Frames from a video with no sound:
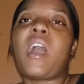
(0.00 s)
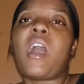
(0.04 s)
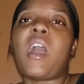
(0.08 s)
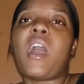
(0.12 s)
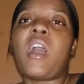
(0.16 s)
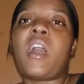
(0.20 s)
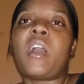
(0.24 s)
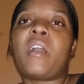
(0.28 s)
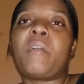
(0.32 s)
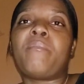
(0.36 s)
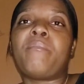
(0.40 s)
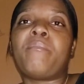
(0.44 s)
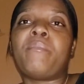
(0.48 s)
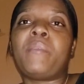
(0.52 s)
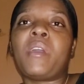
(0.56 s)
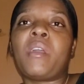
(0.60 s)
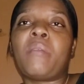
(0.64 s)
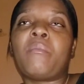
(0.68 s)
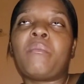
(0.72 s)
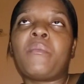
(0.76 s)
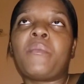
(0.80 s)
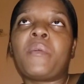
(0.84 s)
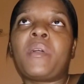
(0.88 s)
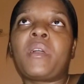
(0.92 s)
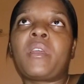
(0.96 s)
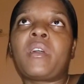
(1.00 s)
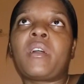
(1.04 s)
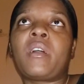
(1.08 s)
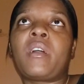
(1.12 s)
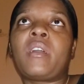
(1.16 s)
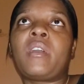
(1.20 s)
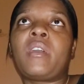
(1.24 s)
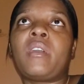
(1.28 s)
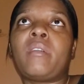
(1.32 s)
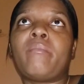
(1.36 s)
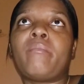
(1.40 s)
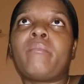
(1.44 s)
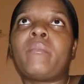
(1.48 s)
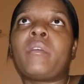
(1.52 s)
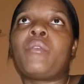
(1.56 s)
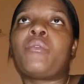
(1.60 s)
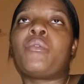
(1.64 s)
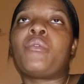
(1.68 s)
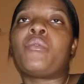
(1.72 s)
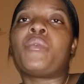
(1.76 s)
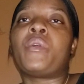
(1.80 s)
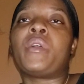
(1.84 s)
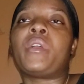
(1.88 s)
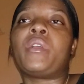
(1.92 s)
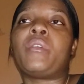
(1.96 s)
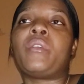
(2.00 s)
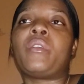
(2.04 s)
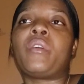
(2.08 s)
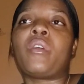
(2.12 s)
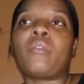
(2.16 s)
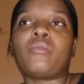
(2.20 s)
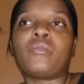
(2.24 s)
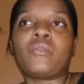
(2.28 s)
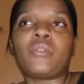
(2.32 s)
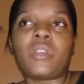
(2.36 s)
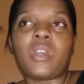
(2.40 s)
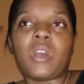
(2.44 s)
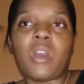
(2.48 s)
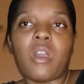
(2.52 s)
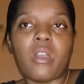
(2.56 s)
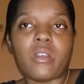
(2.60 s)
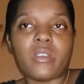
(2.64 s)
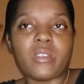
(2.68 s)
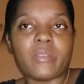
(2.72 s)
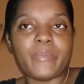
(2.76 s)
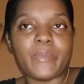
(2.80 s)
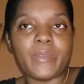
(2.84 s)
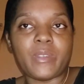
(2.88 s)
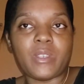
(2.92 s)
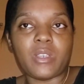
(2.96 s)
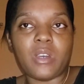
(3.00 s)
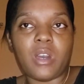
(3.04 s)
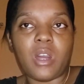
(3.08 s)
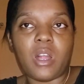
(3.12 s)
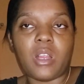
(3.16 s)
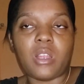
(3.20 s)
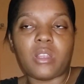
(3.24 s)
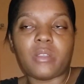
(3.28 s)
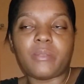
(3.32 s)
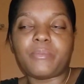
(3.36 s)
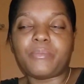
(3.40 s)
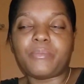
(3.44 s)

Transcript: and me and my mother and him, and we went down to the hospital.